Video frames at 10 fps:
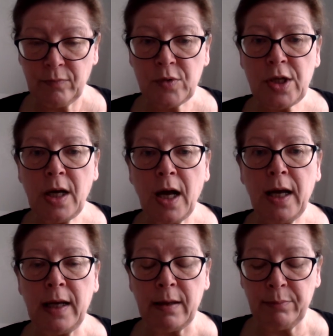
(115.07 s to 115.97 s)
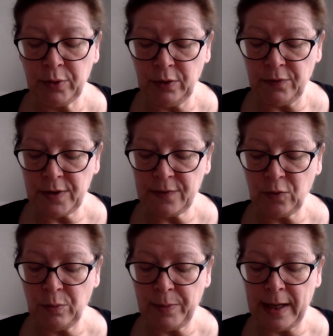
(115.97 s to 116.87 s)
She highly approved his
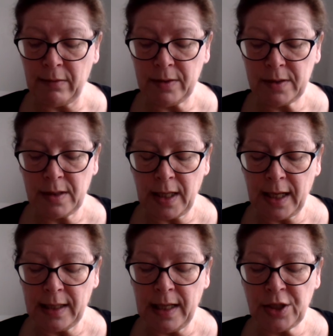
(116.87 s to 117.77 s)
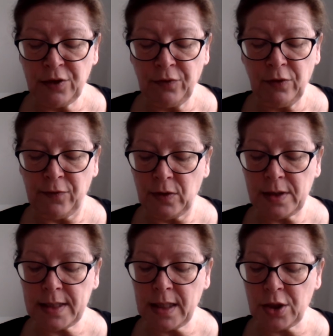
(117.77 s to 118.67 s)
forbearance, and they had leisure for a full
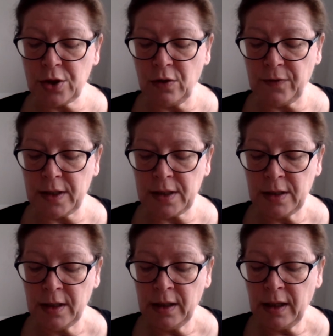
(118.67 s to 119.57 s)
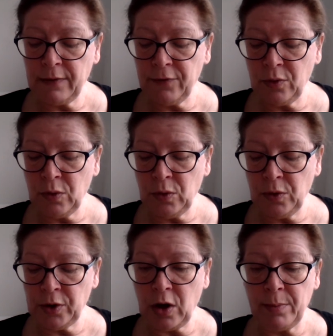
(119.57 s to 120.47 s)
discussion of it, and for
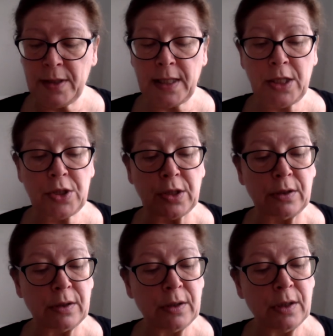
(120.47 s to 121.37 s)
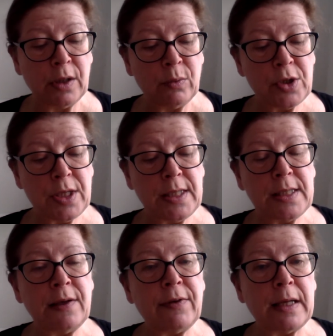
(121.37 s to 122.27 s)
all the commendation which they
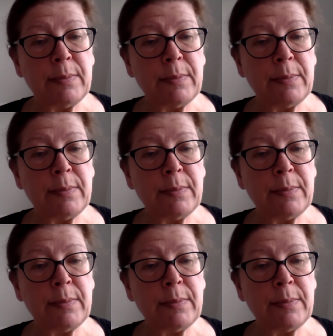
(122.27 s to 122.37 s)
civilly